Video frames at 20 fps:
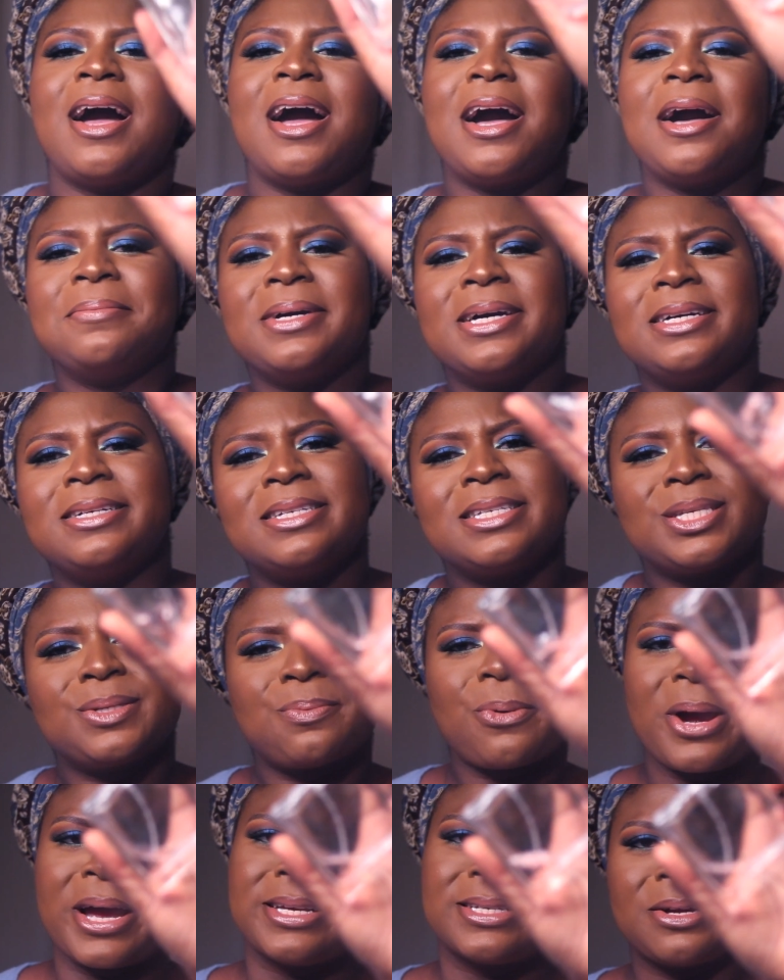I'm gonna
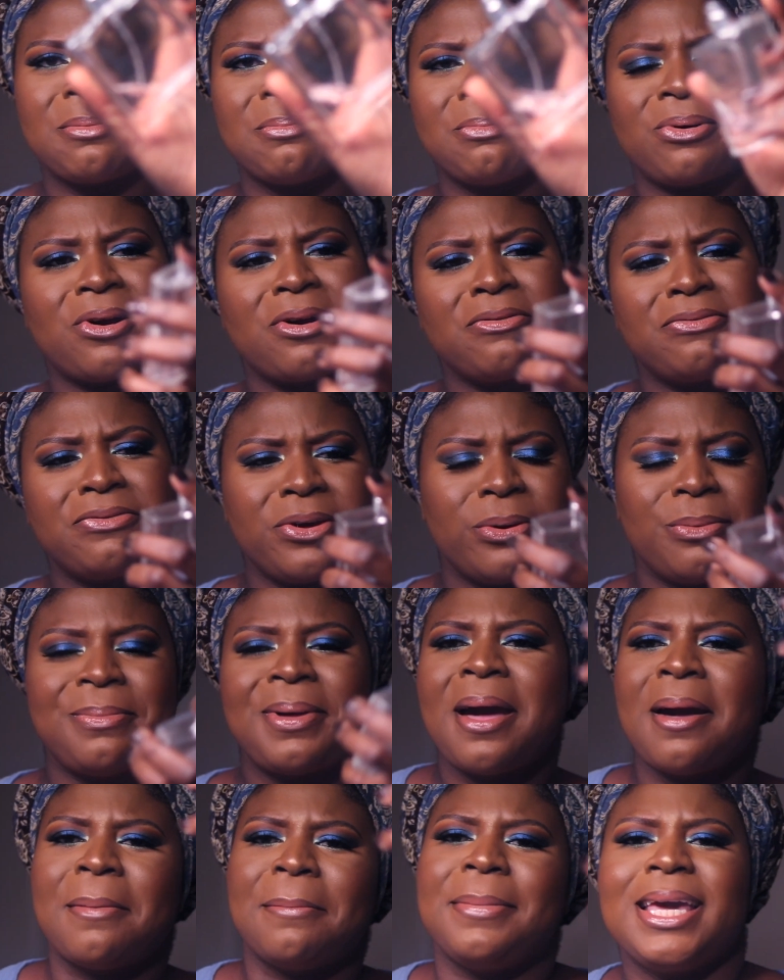spray some perfume
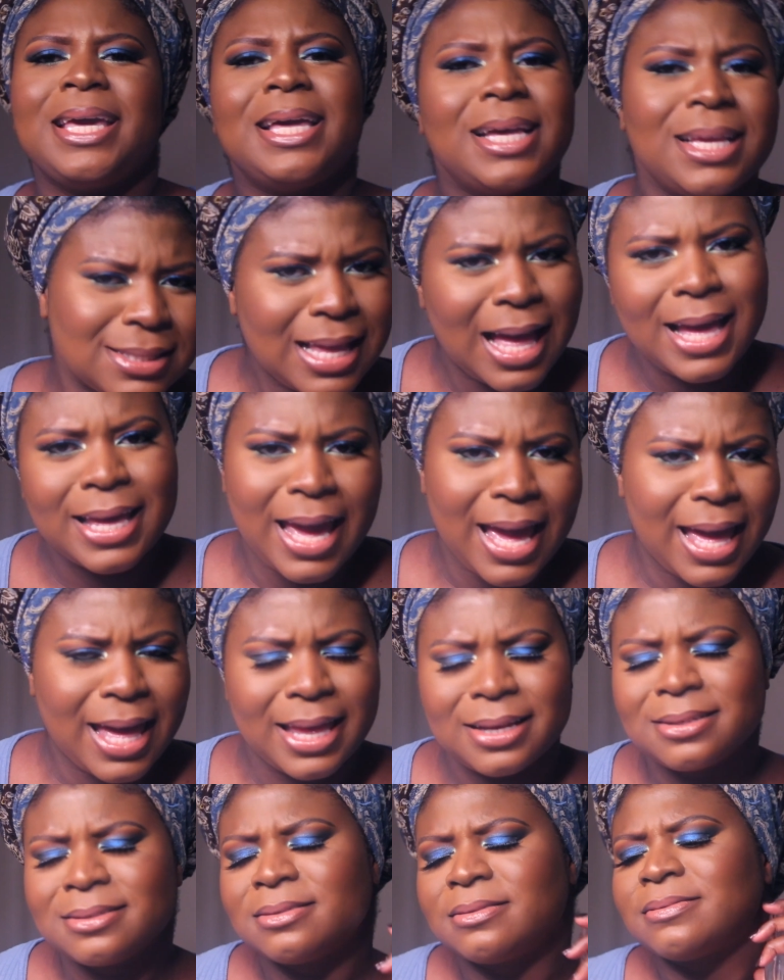because I can.